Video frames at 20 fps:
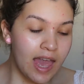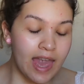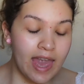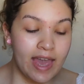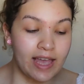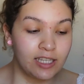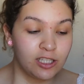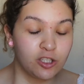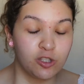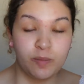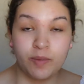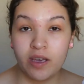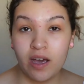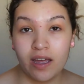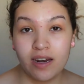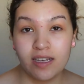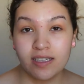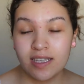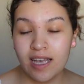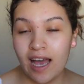And to be
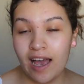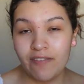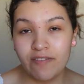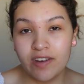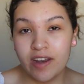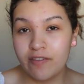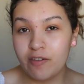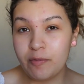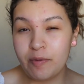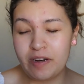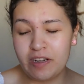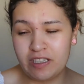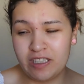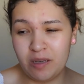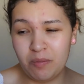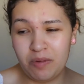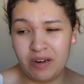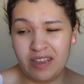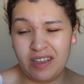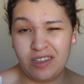honest, I've never been
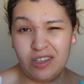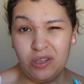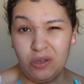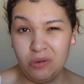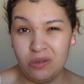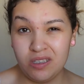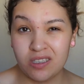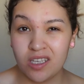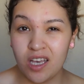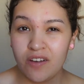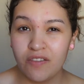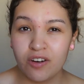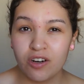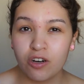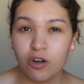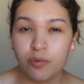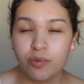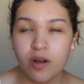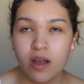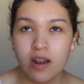somebody that uses
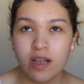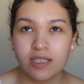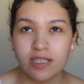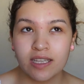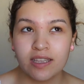COVERGIRL products.